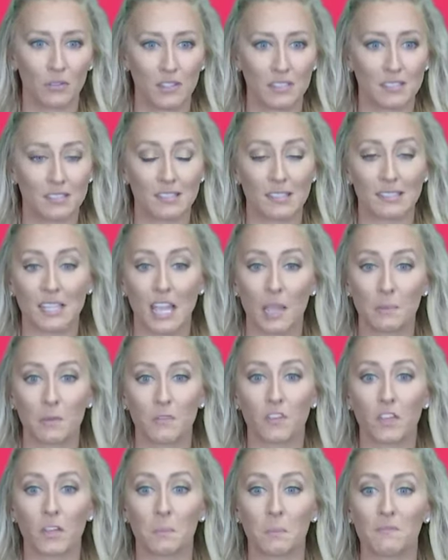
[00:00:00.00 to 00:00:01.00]
This is a type
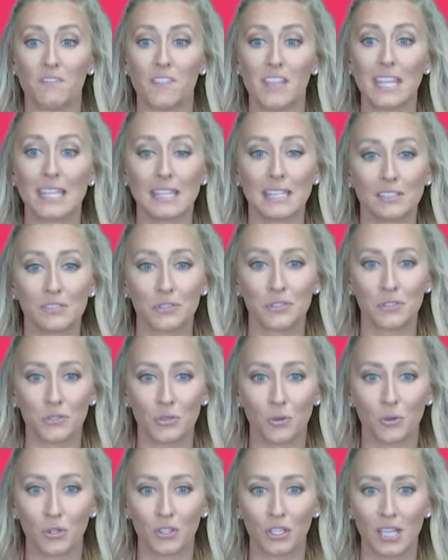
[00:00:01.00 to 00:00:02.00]
of convenience
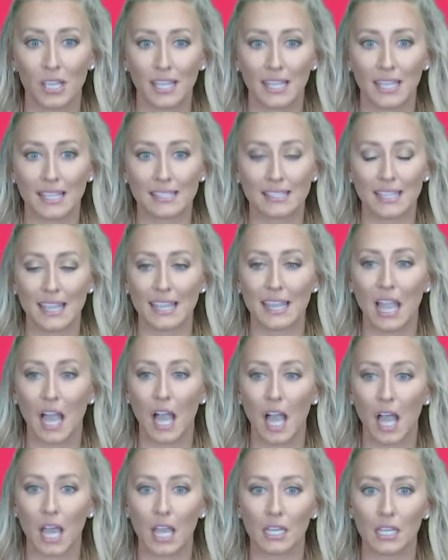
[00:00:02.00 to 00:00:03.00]
store. It's a
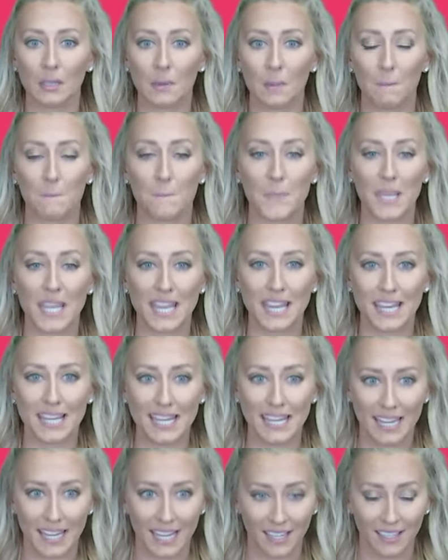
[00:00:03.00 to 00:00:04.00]

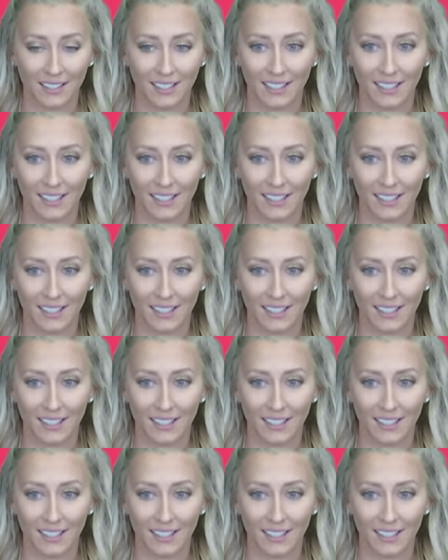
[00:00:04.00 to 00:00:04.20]
konbini.